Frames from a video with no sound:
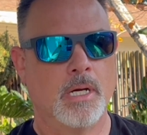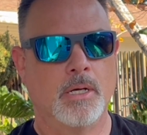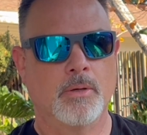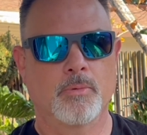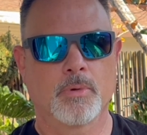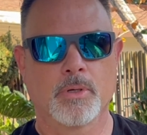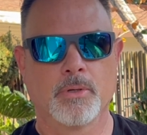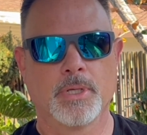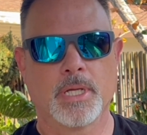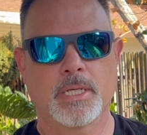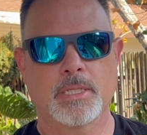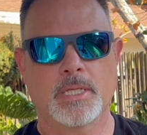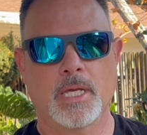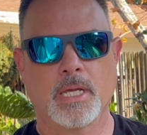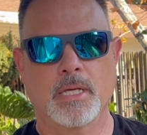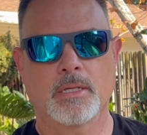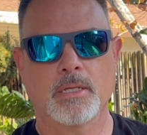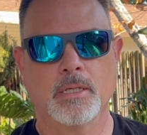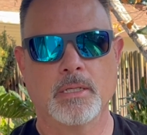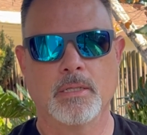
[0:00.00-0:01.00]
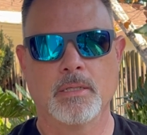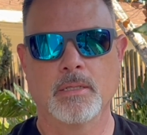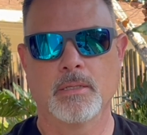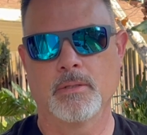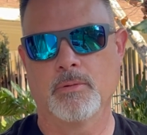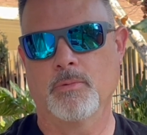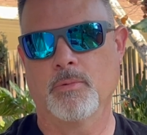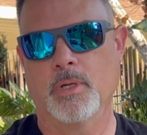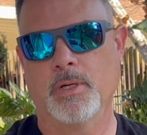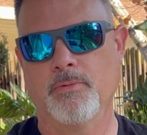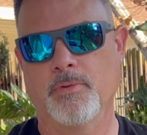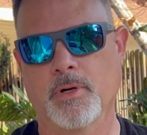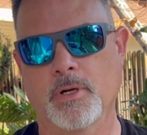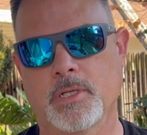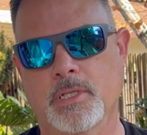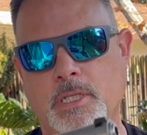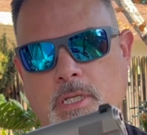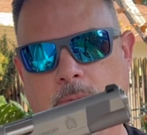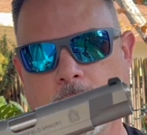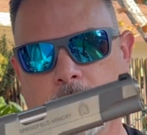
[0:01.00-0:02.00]
Real nice handgun, one very
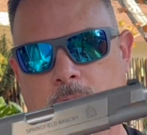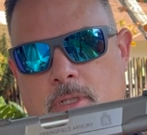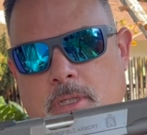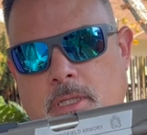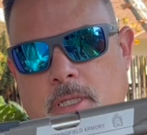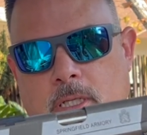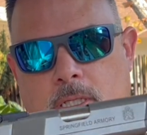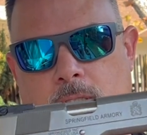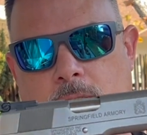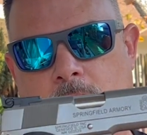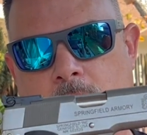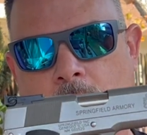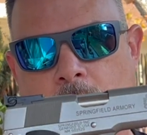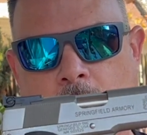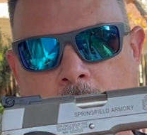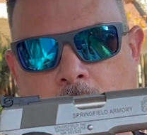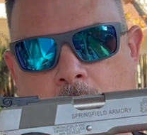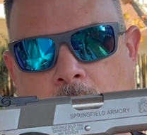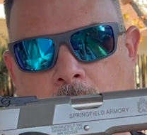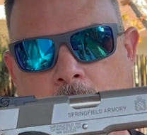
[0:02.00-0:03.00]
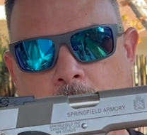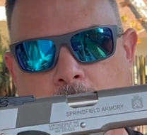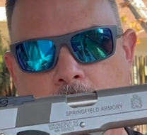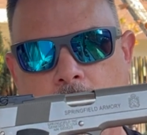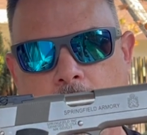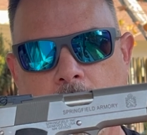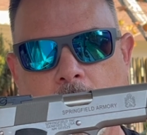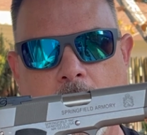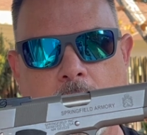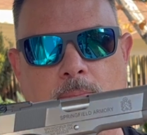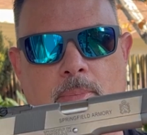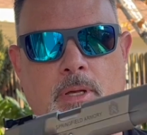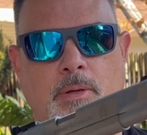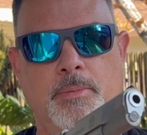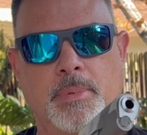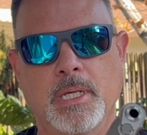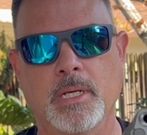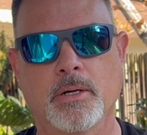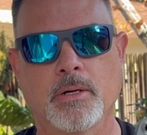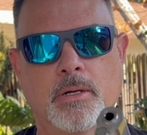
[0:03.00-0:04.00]
similar to this. It's a
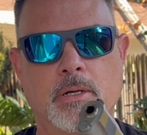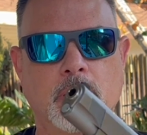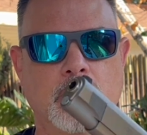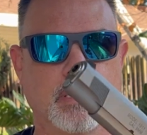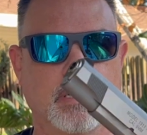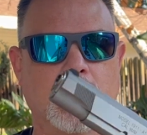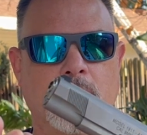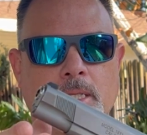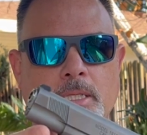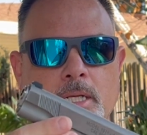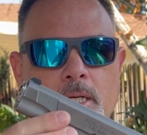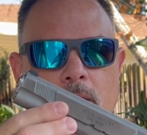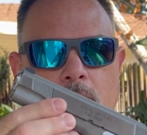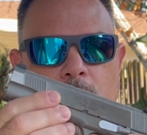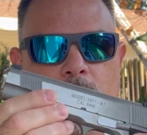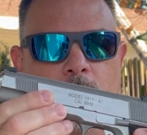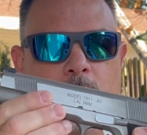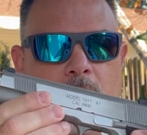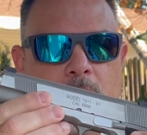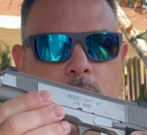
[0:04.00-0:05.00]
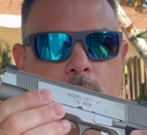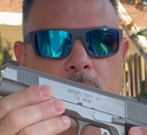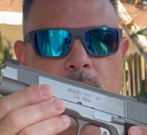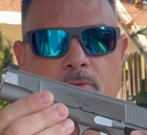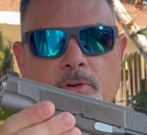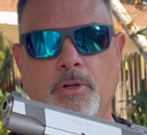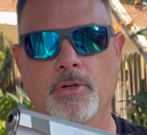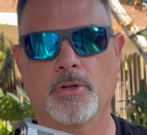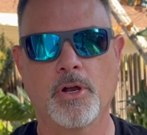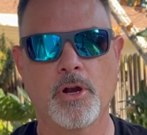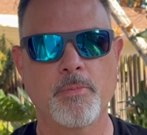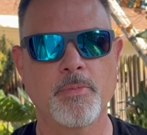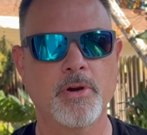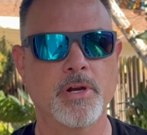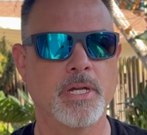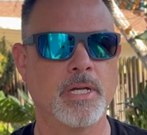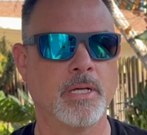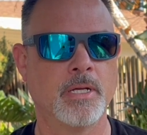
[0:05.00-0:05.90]
9mm 1911 by Springfield Armory.